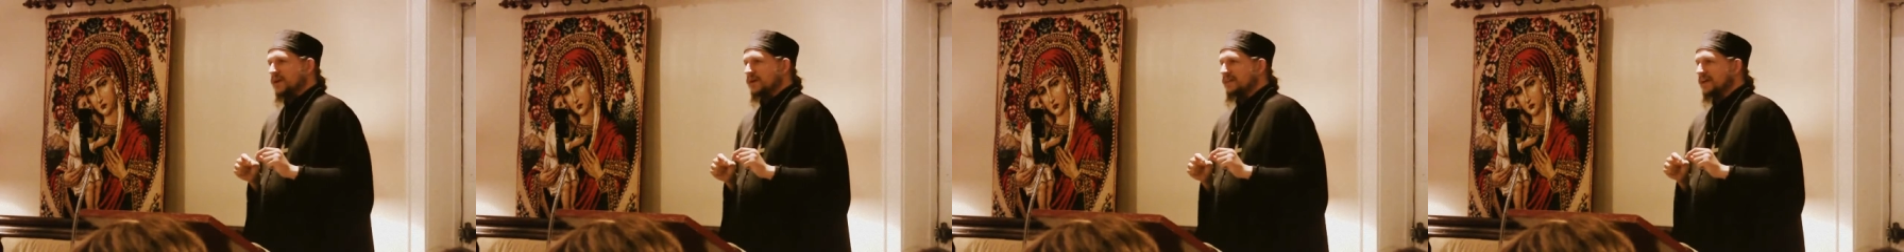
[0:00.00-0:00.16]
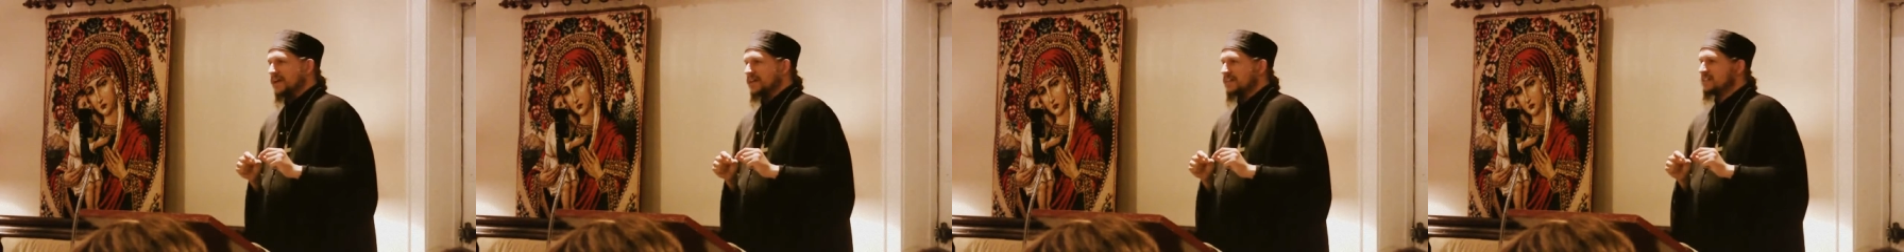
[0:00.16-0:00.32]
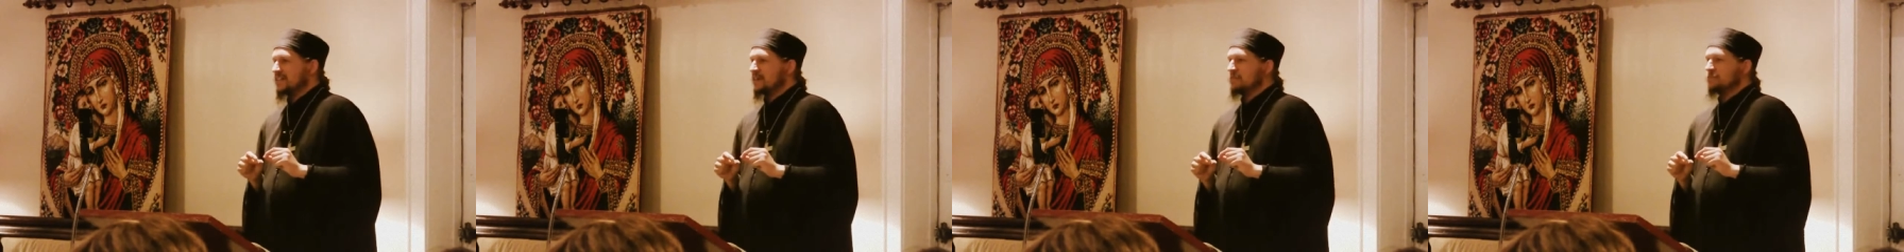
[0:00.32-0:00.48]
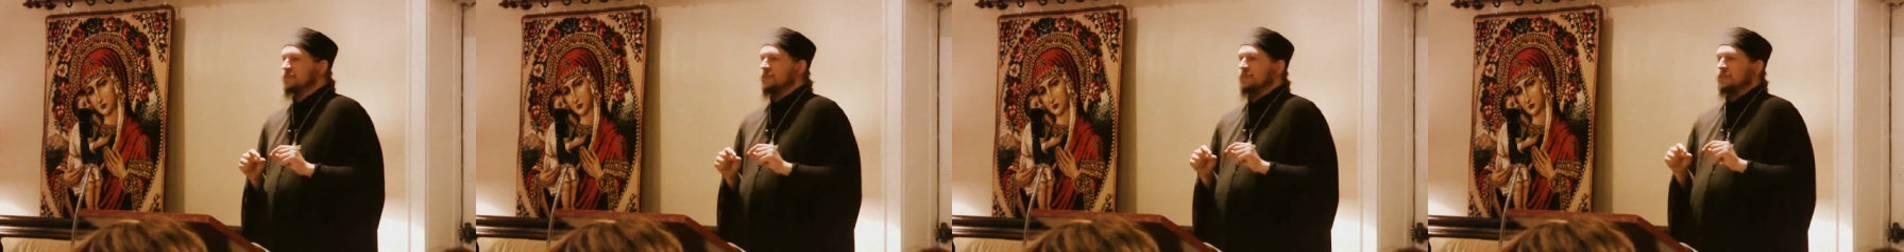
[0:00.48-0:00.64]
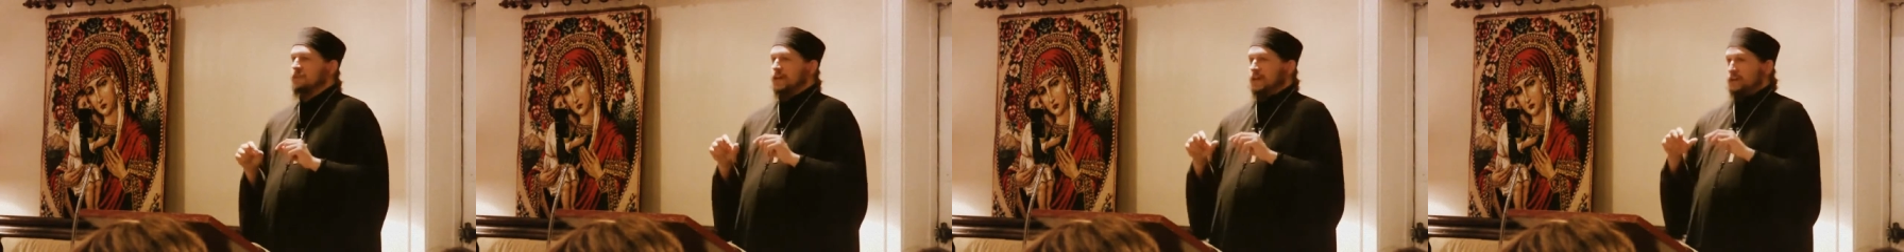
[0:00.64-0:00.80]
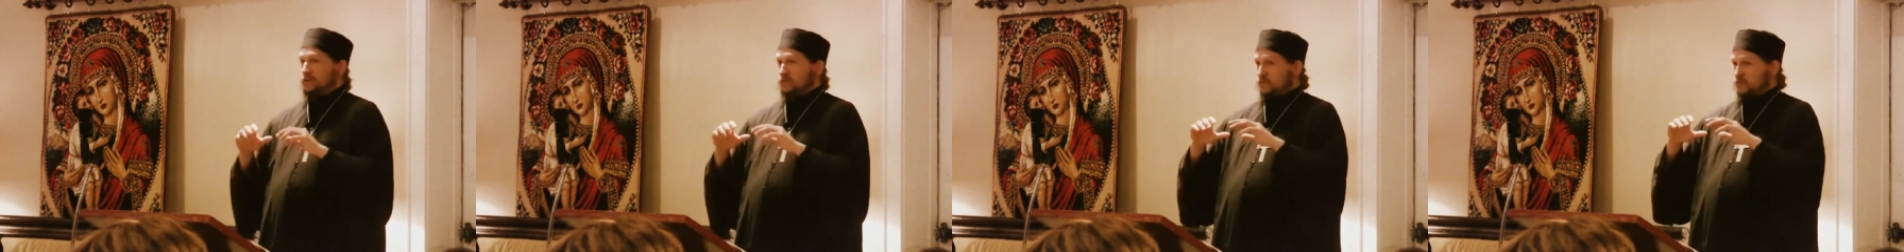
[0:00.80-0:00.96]
And that's
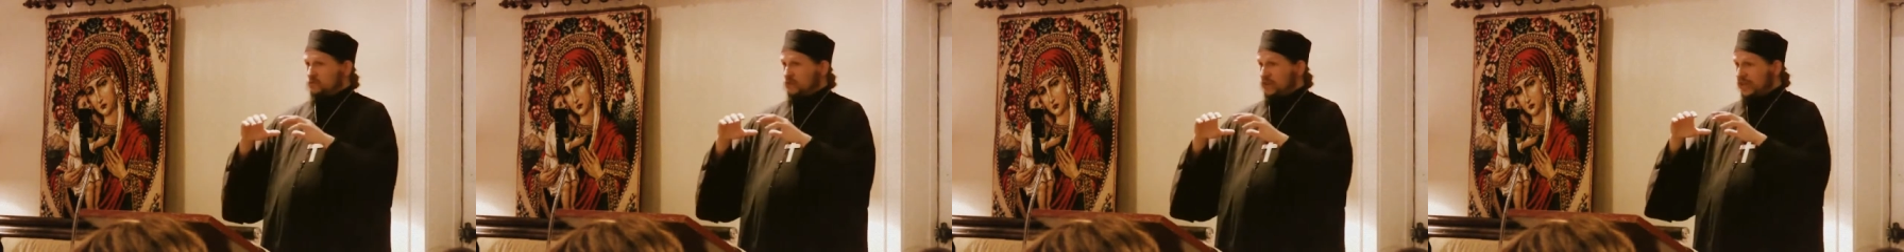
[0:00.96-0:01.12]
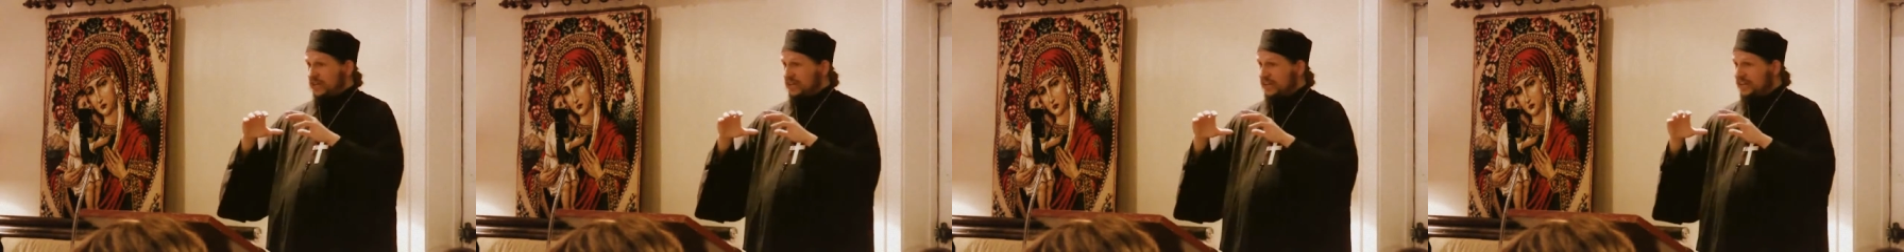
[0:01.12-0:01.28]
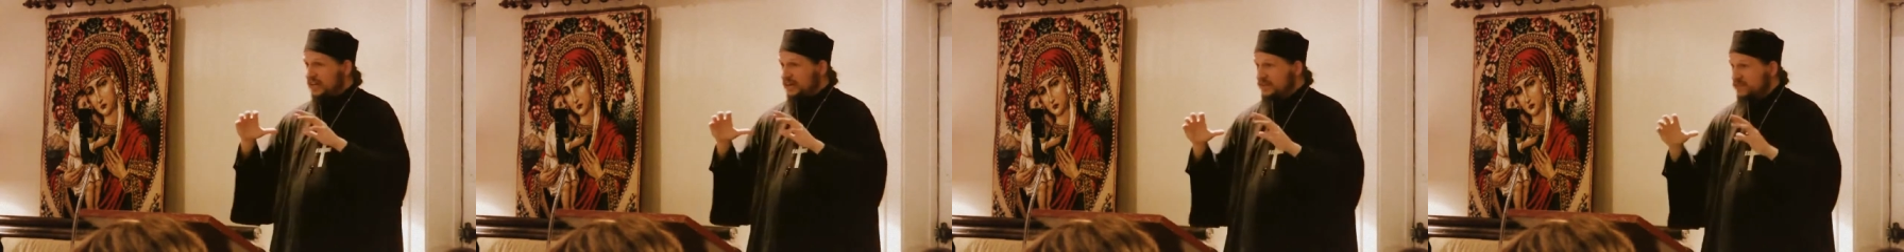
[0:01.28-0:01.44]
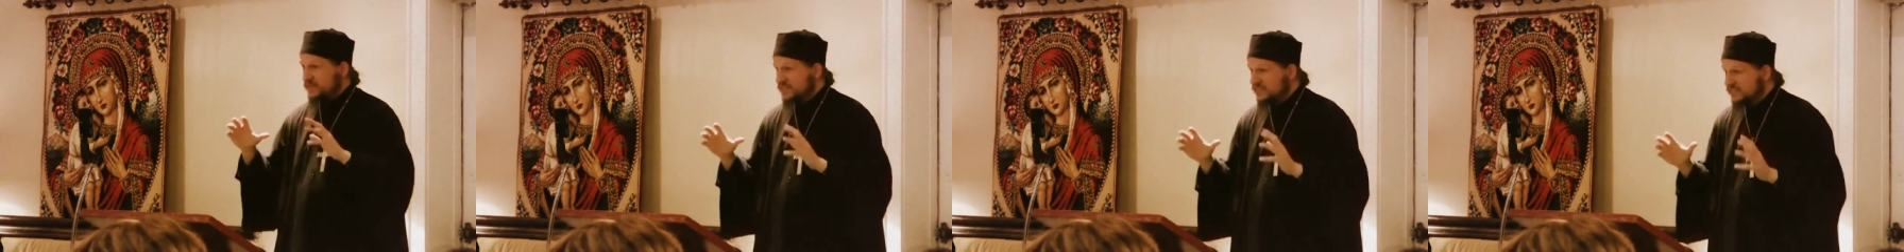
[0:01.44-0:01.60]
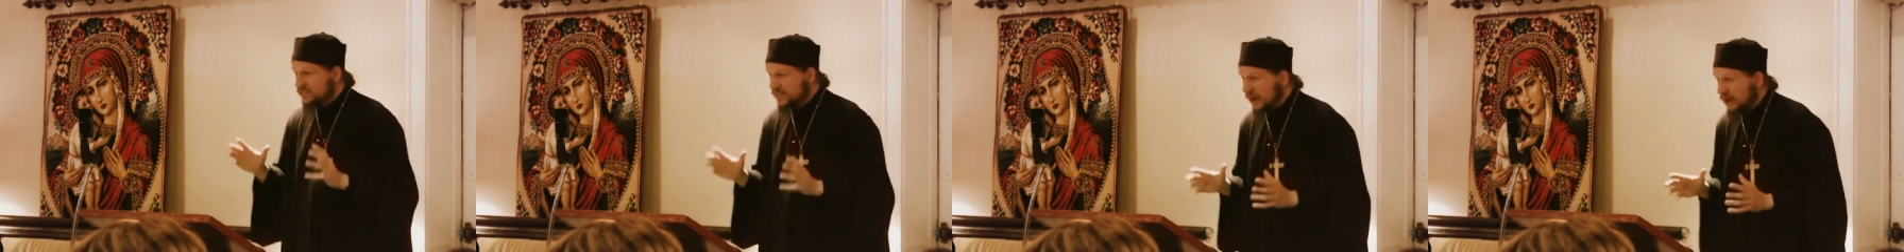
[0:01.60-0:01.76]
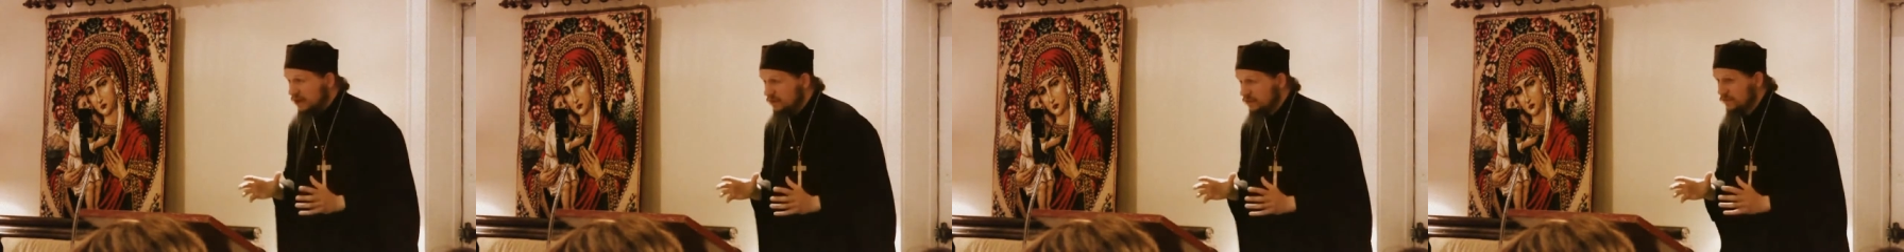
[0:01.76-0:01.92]
something that, in and of
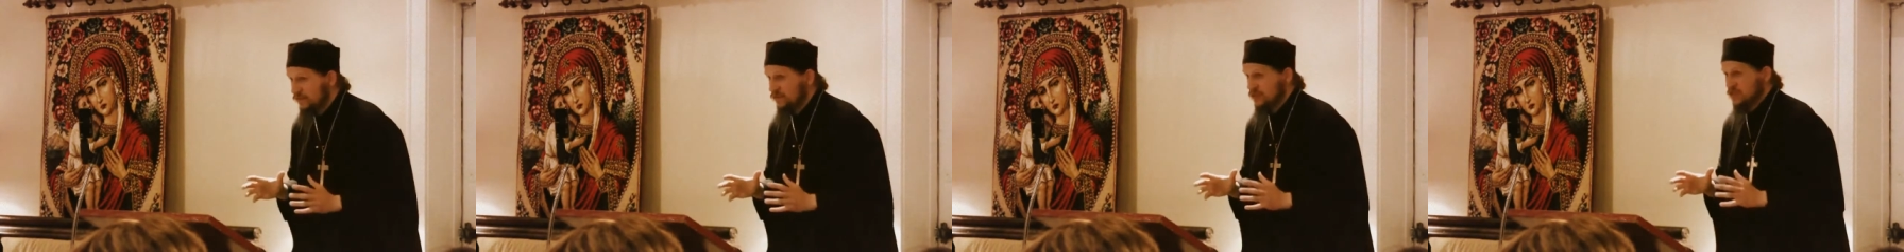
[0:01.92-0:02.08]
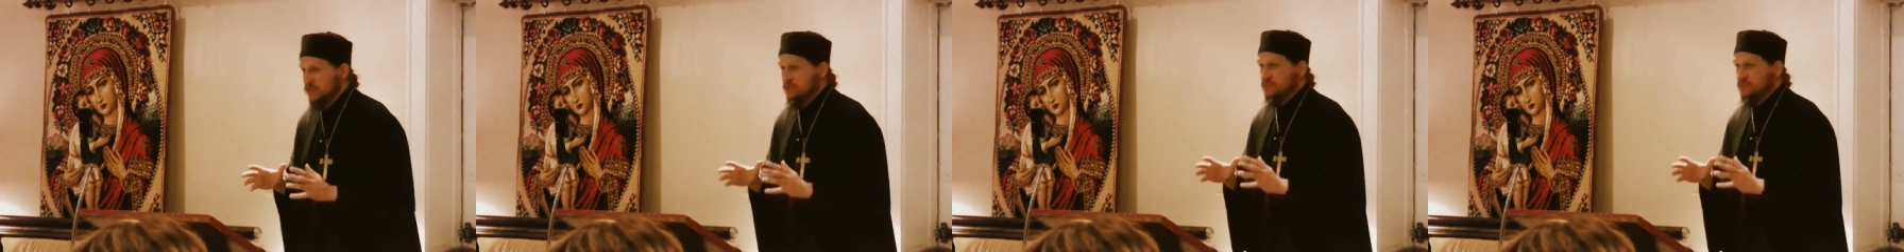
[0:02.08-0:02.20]
itself,